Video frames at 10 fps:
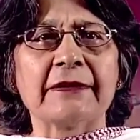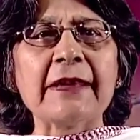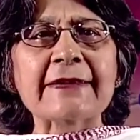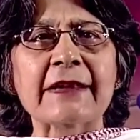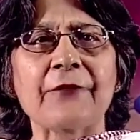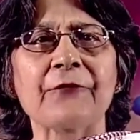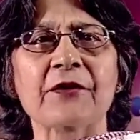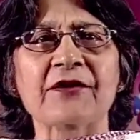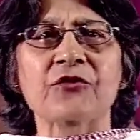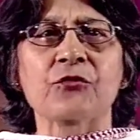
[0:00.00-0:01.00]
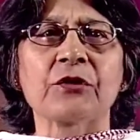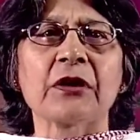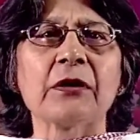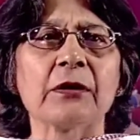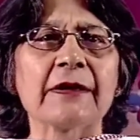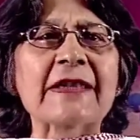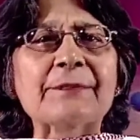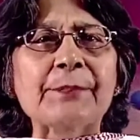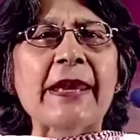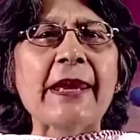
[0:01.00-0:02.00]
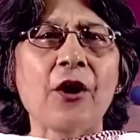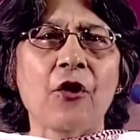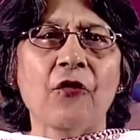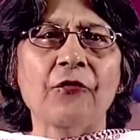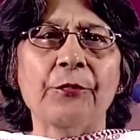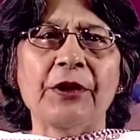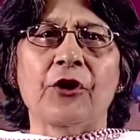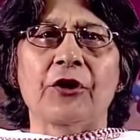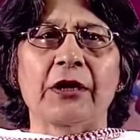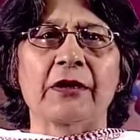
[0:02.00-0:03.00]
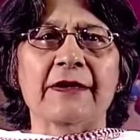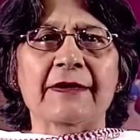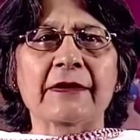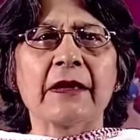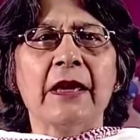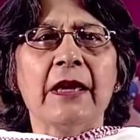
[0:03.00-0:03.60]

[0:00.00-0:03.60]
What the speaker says: This refers to the display of periodicals.